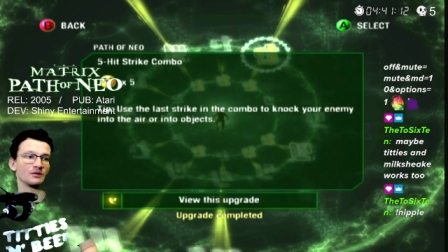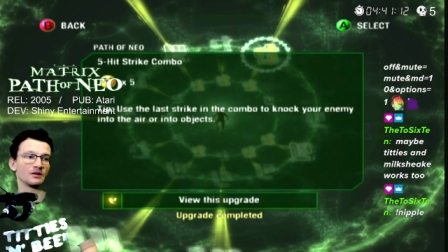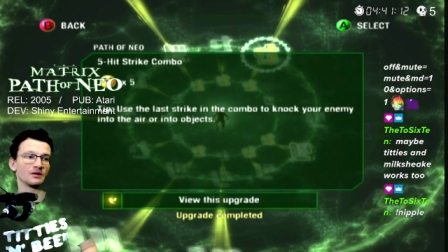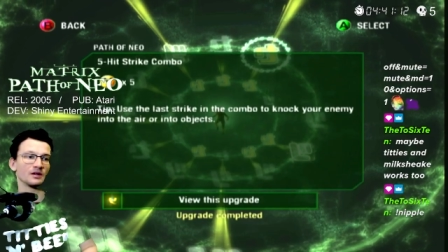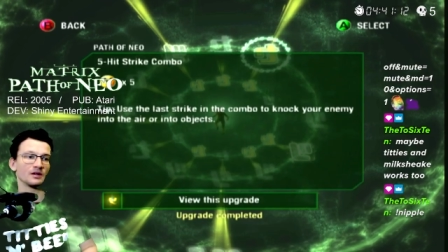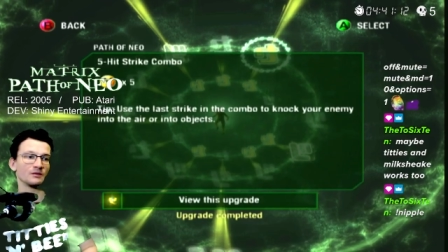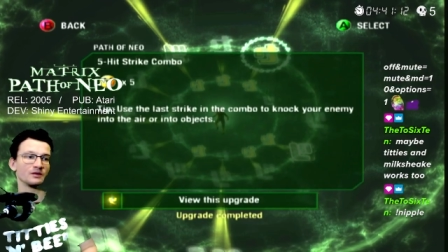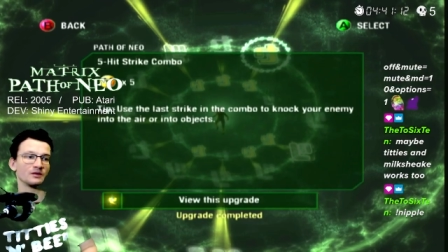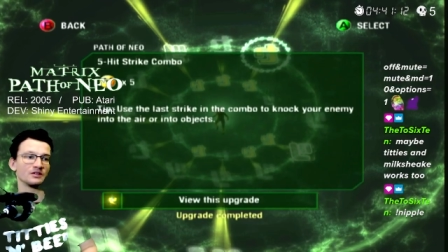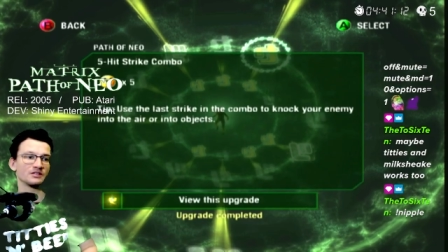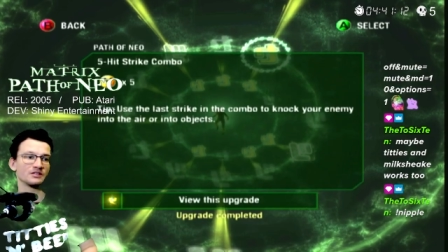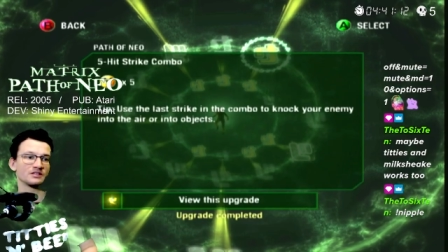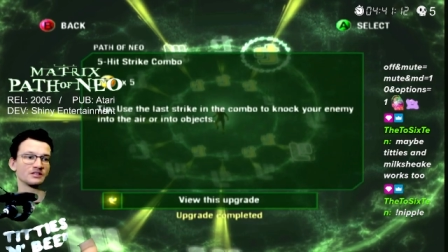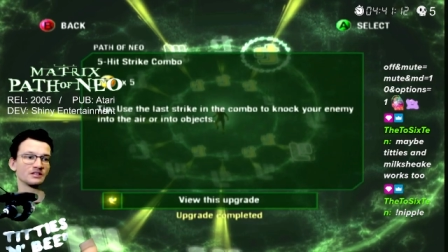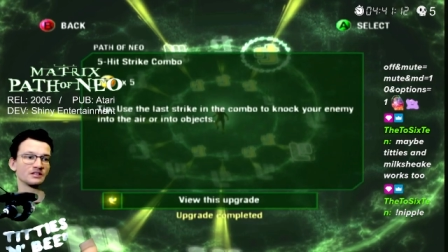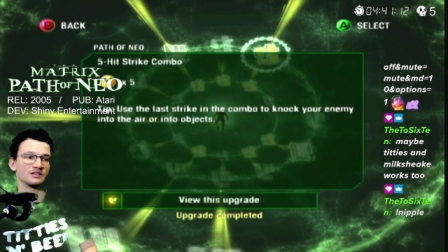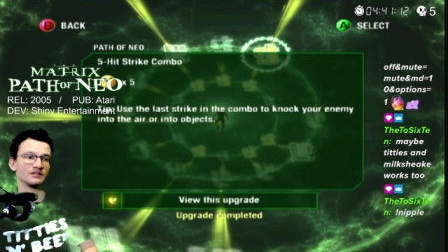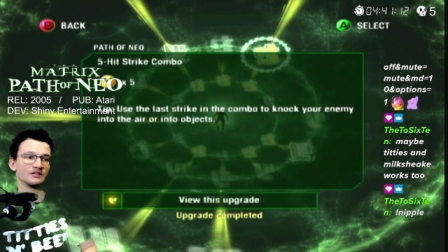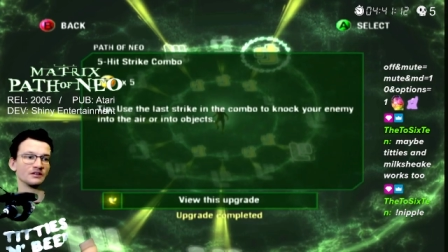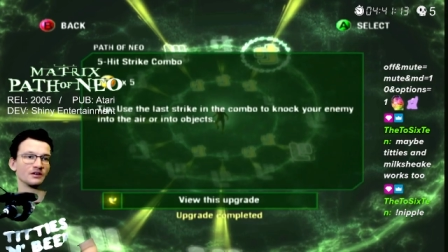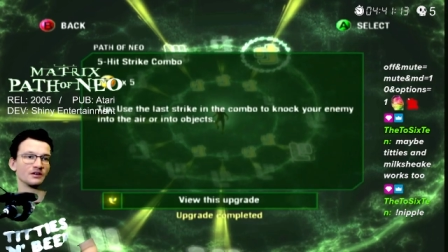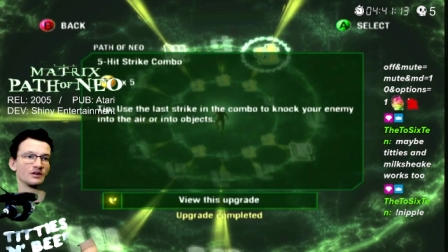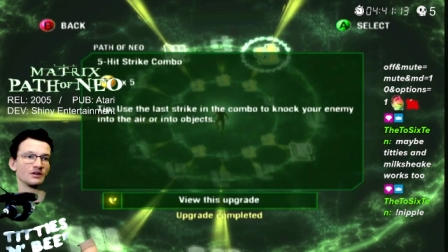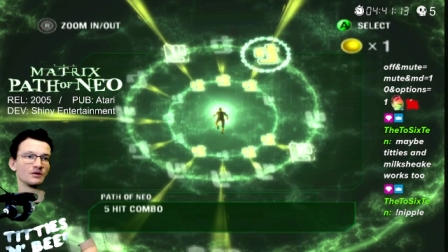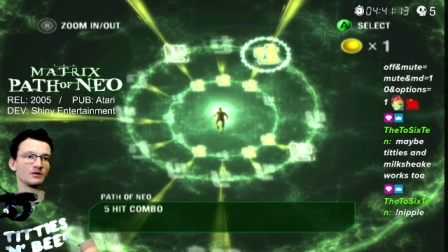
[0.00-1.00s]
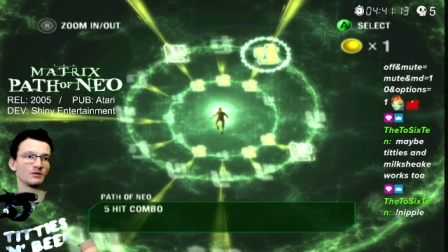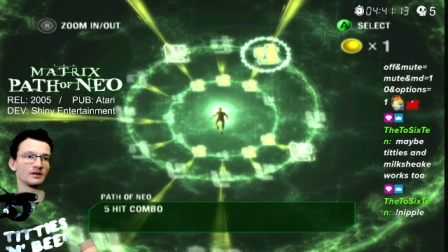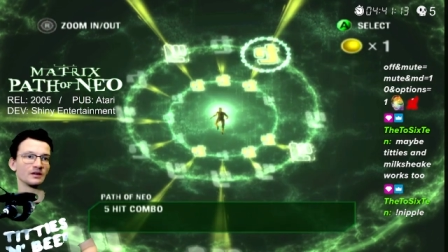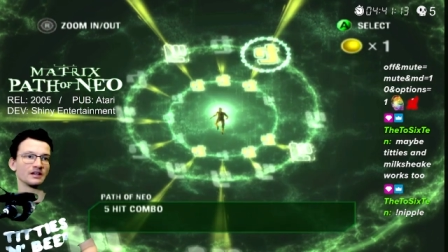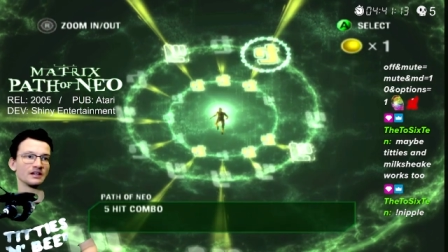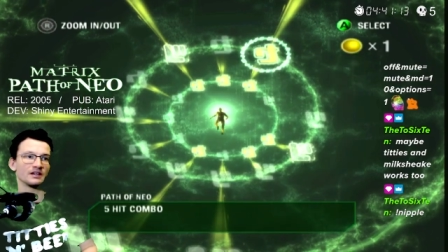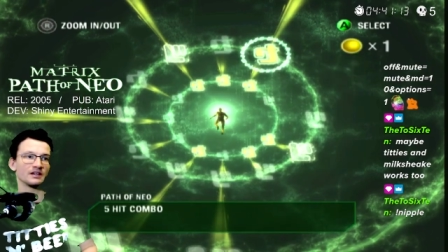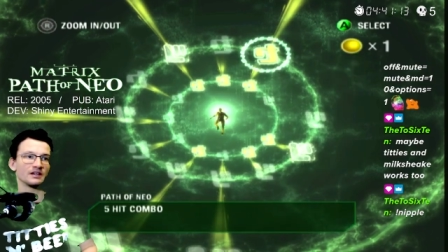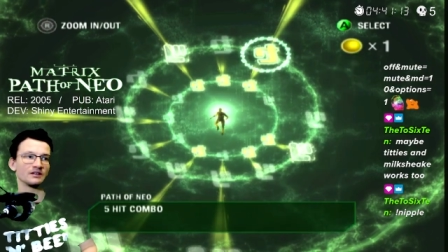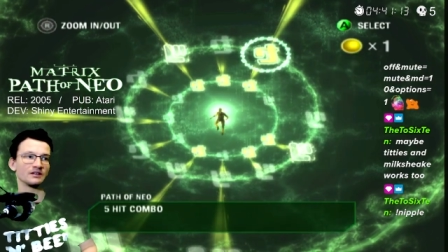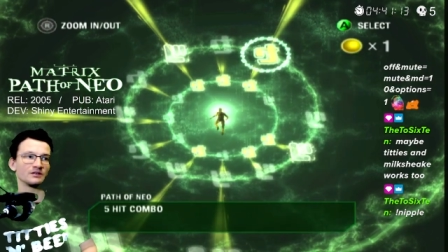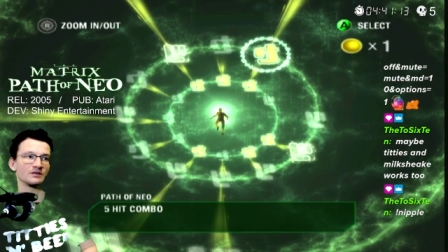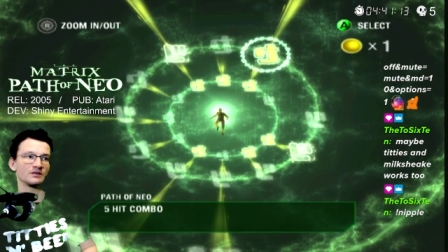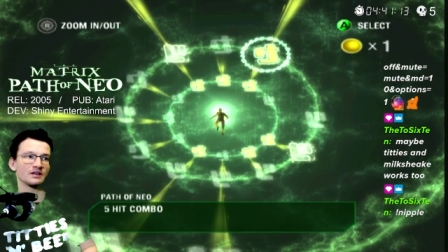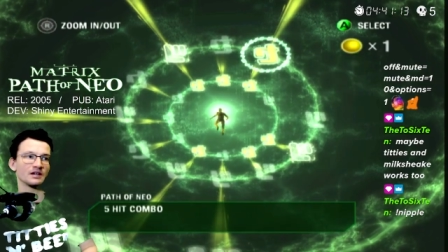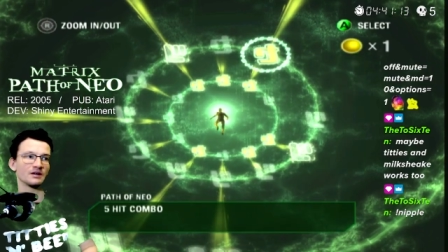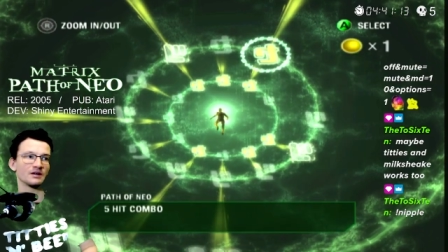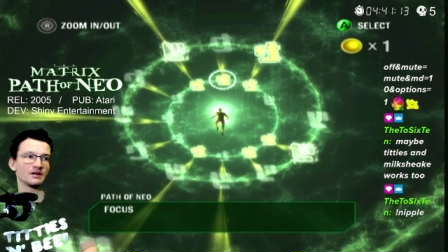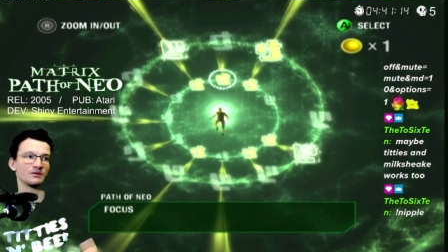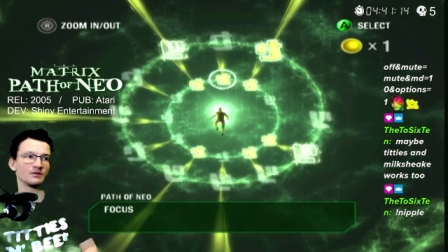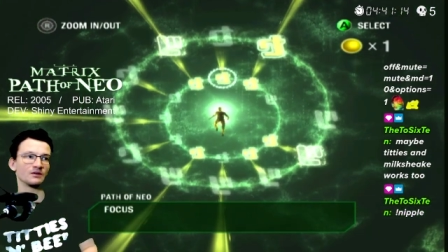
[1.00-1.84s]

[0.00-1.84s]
Can we just... No, we can't do that